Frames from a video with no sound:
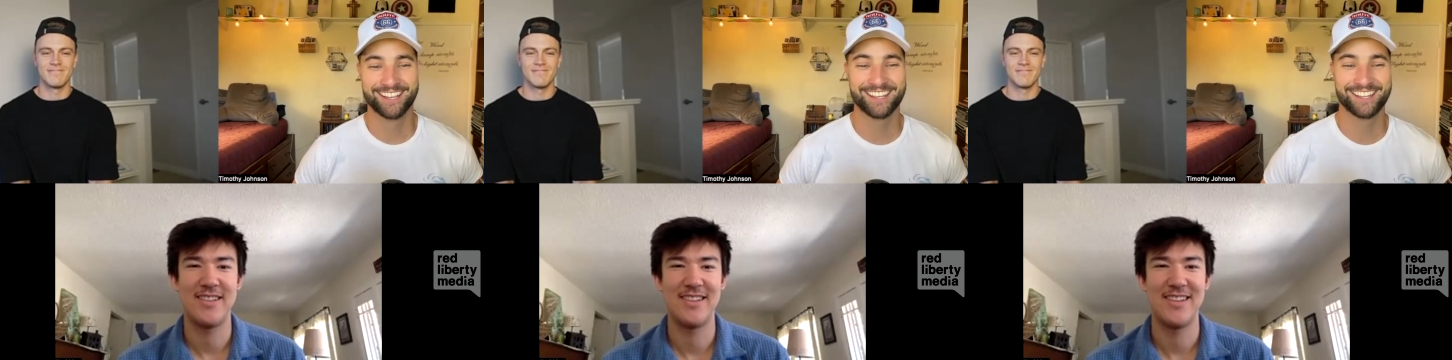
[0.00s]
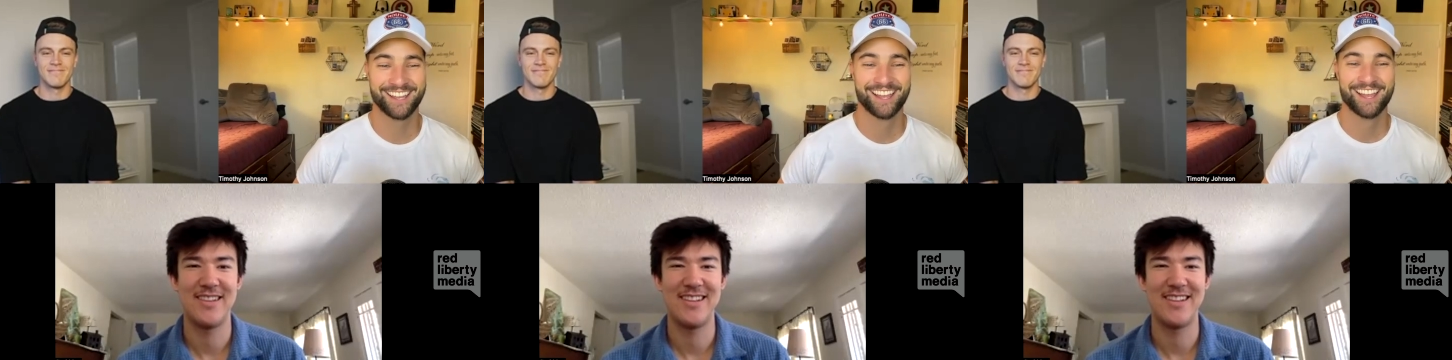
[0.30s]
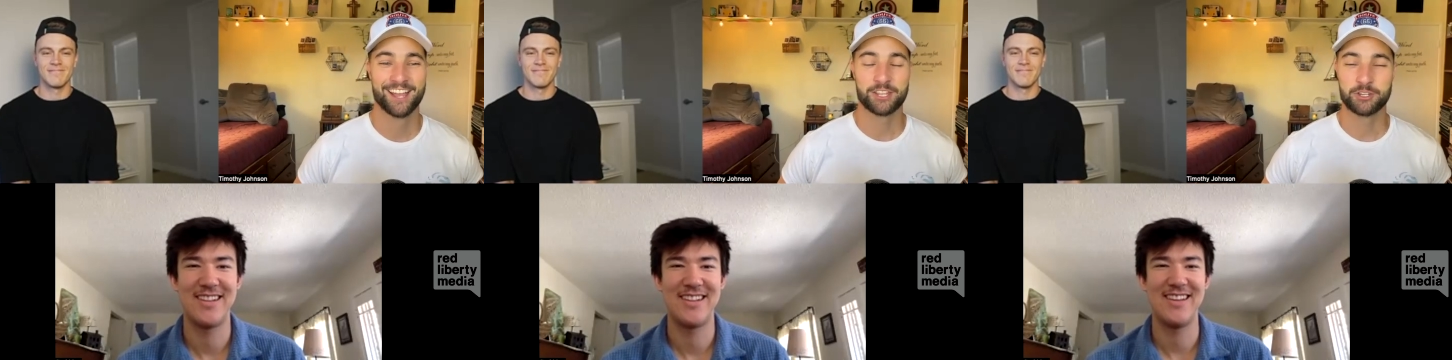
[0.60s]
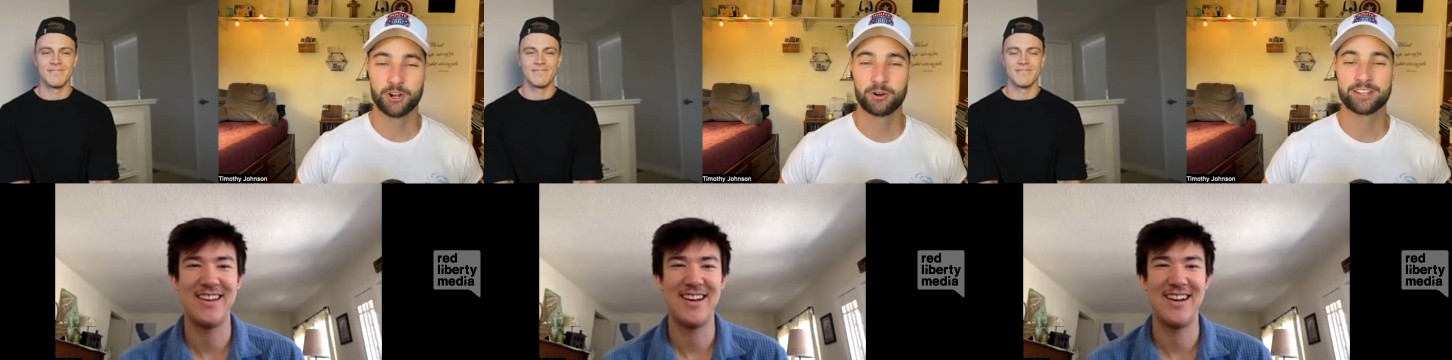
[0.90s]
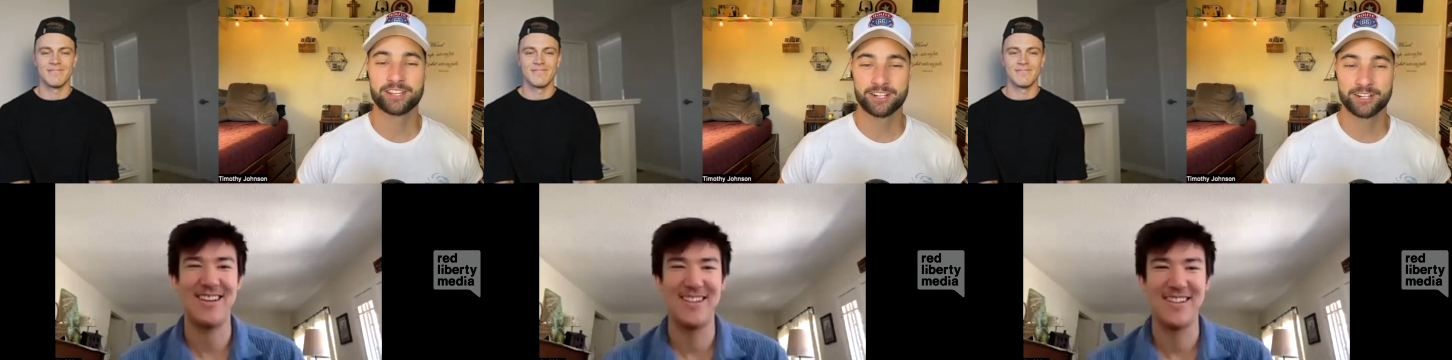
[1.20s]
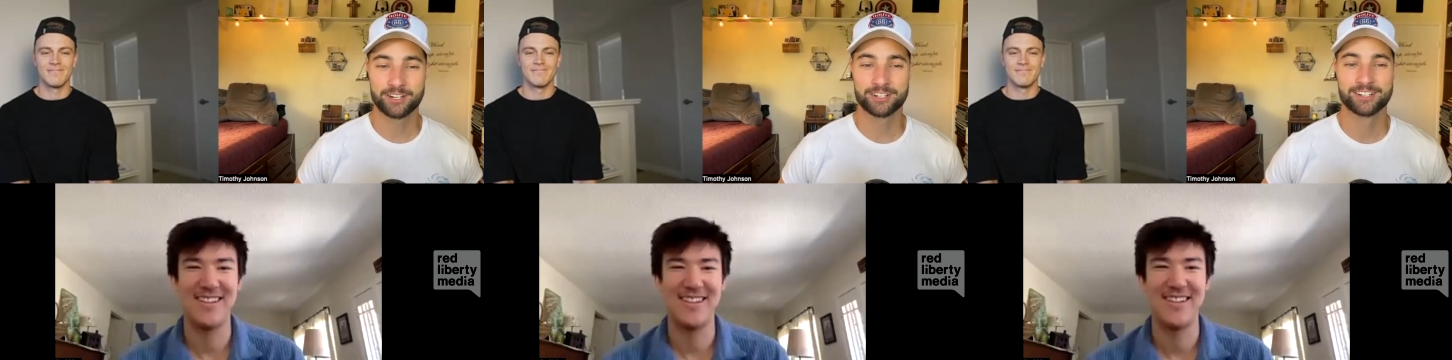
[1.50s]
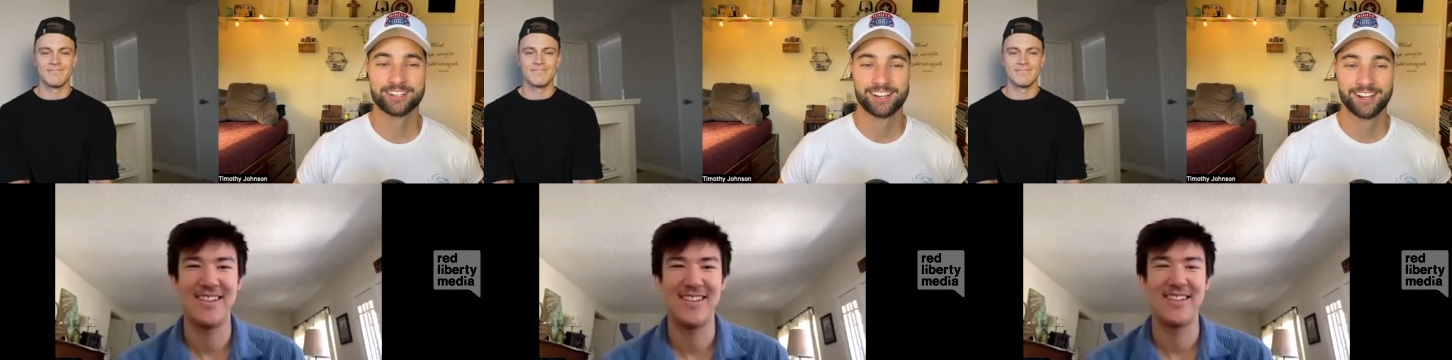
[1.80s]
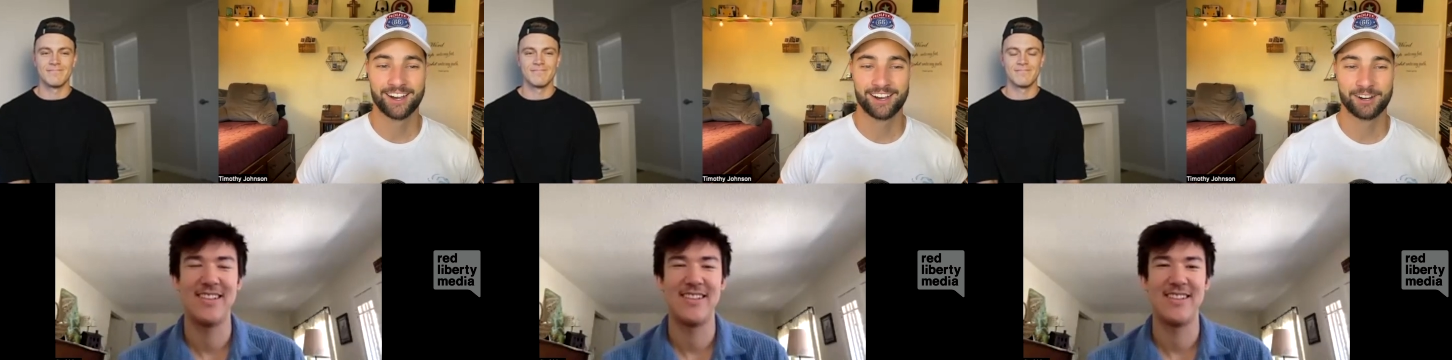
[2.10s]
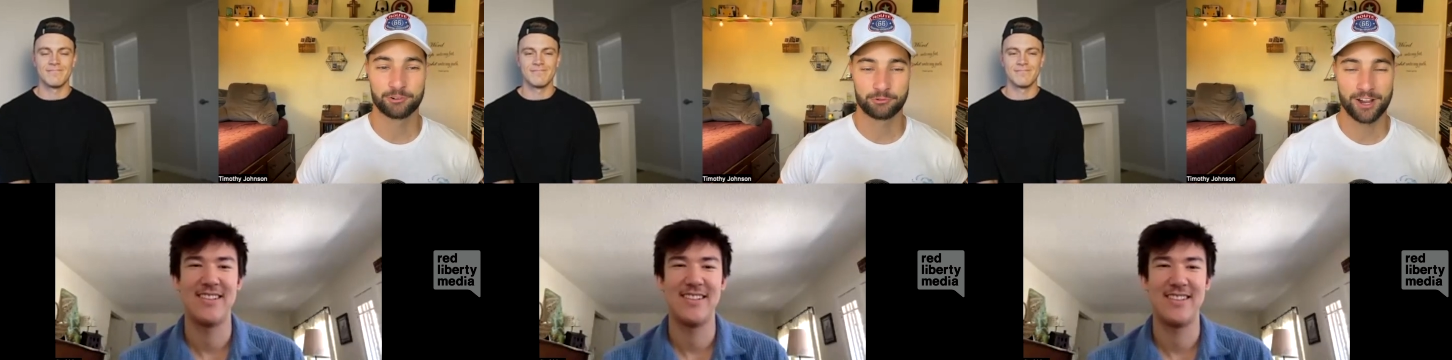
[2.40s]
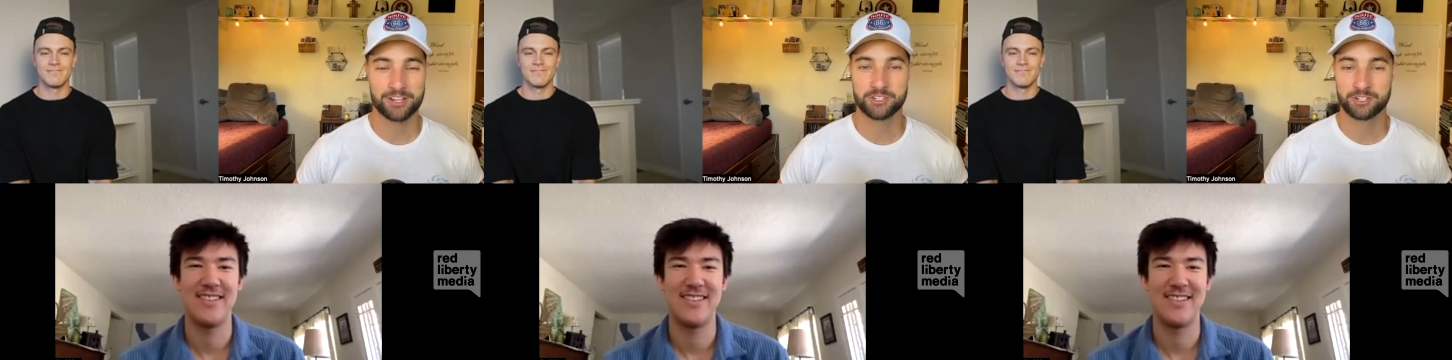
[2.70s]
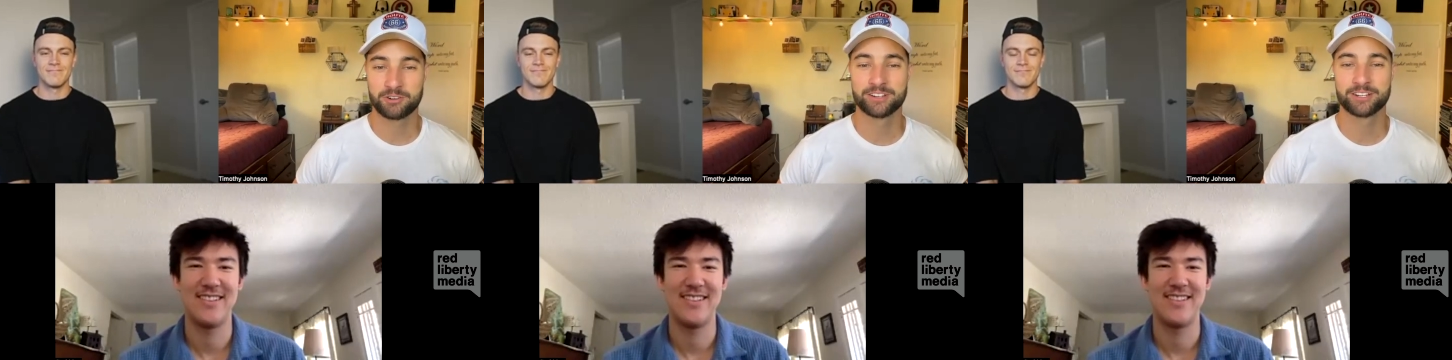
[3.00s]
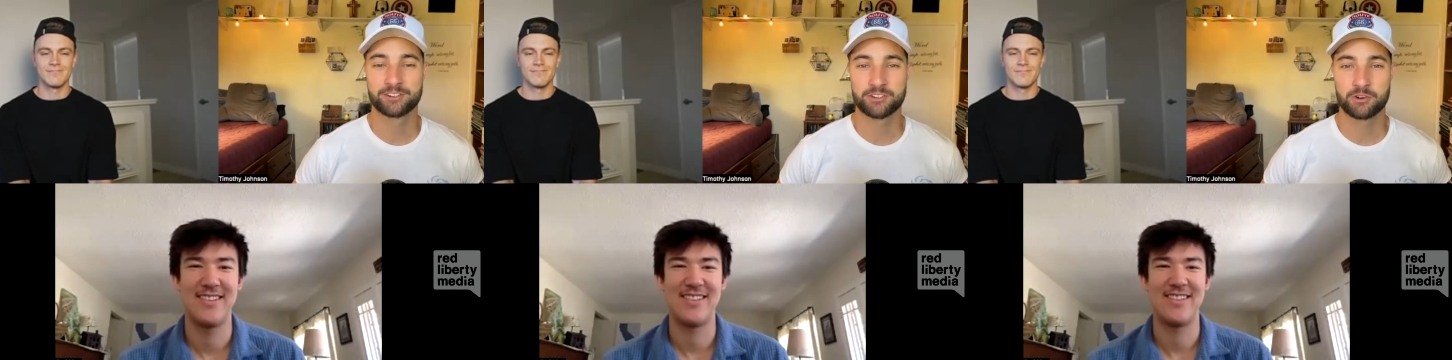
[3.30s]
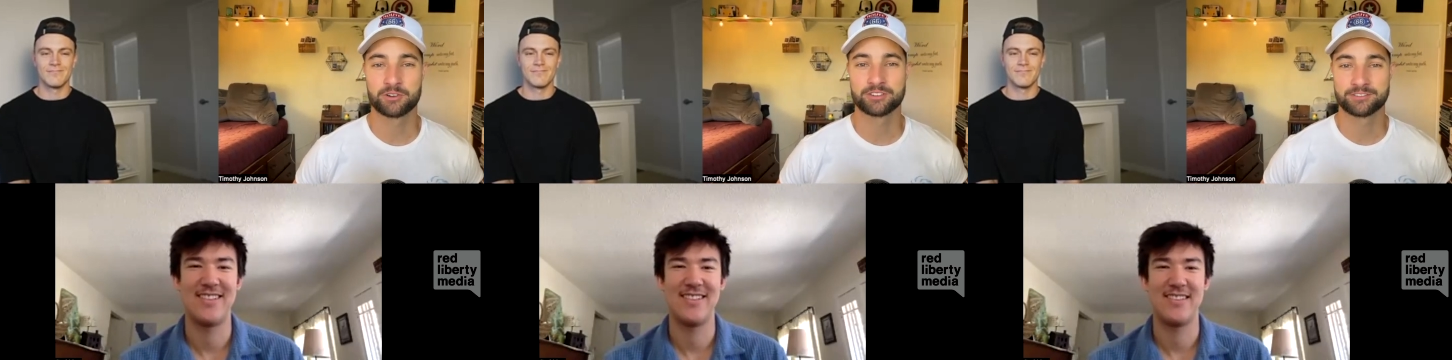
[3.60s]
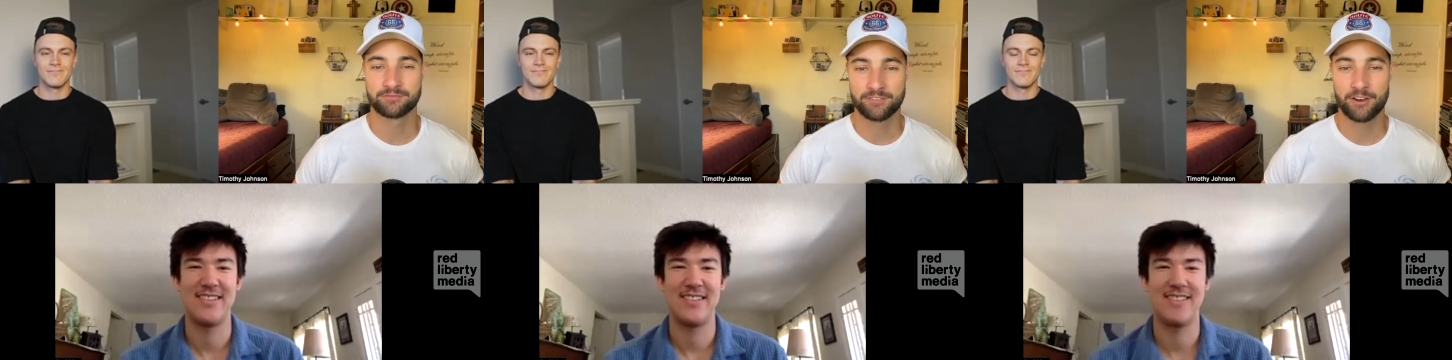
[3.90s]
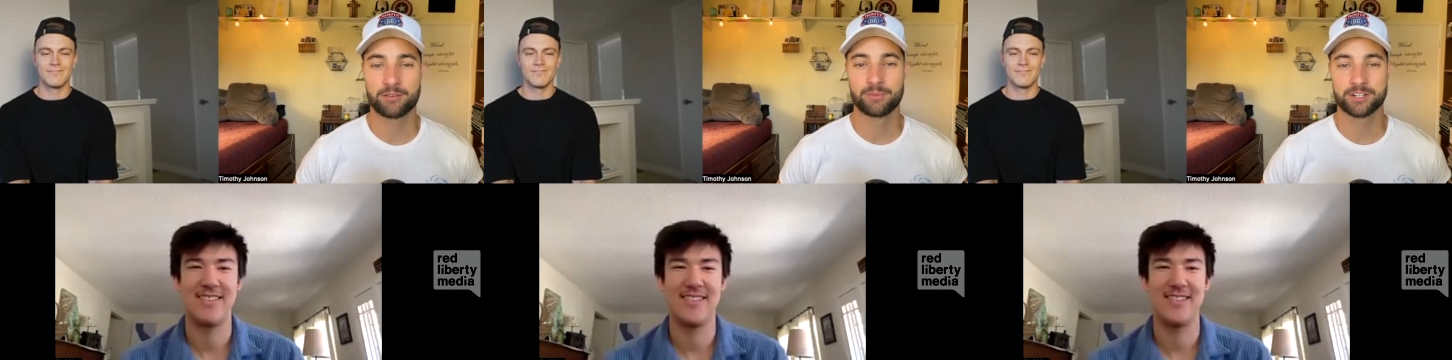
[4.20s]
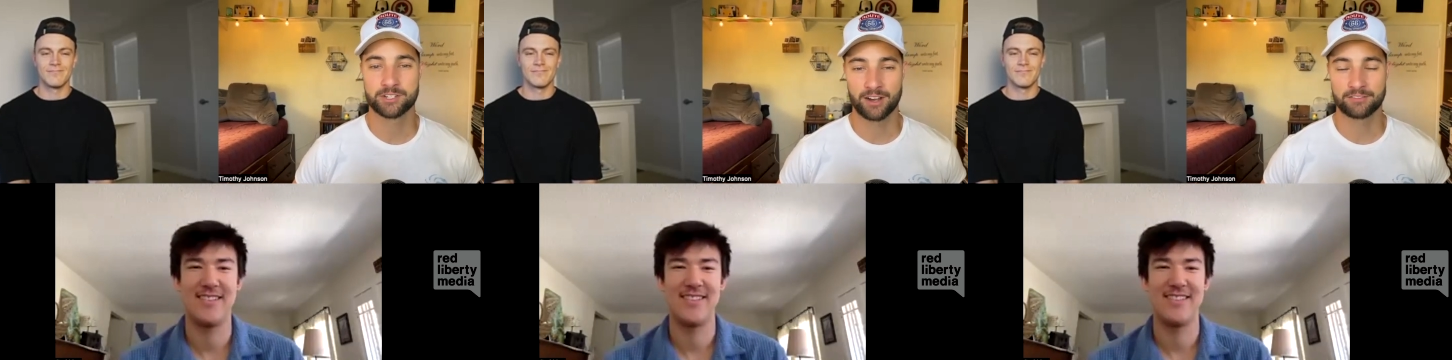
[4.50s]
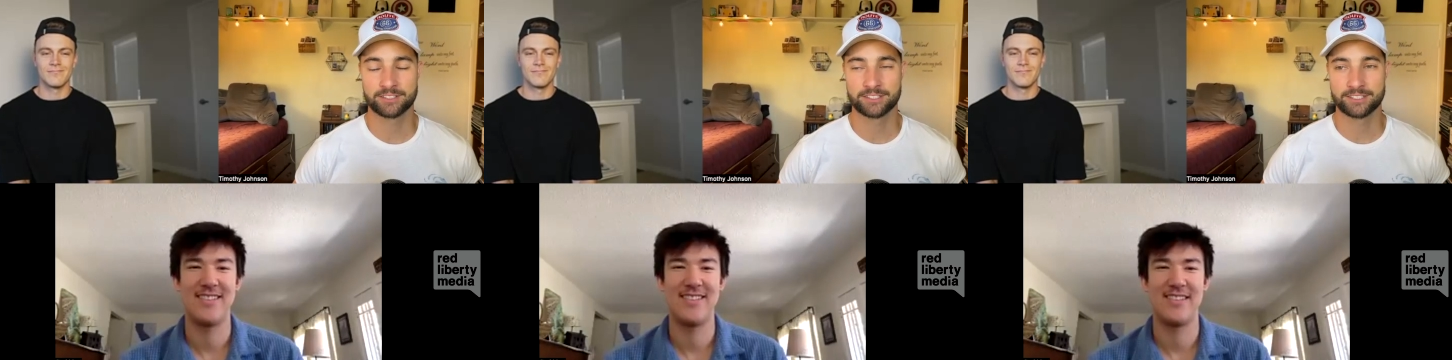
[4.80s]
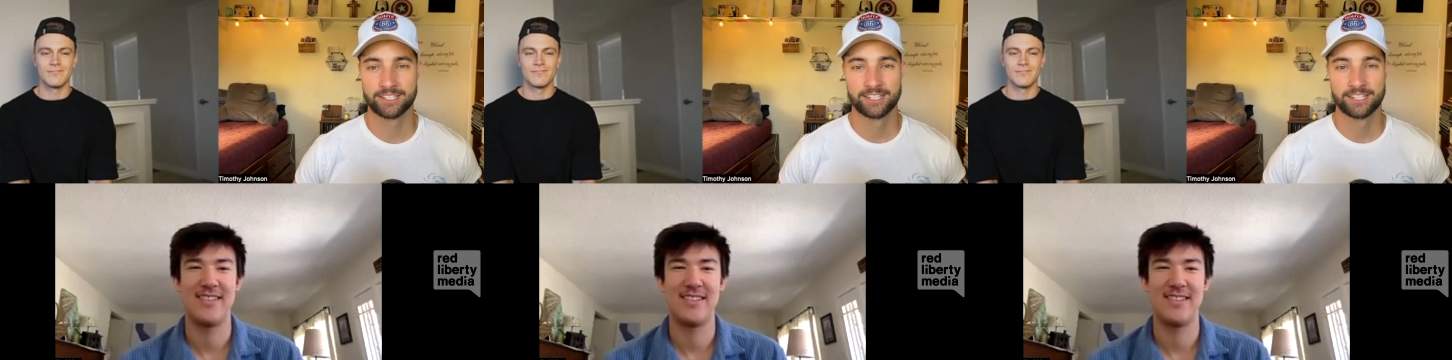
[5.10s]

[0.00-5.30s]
Speaker 1: yeah. you don't hear uh, Ross, you don't hear yours very much often.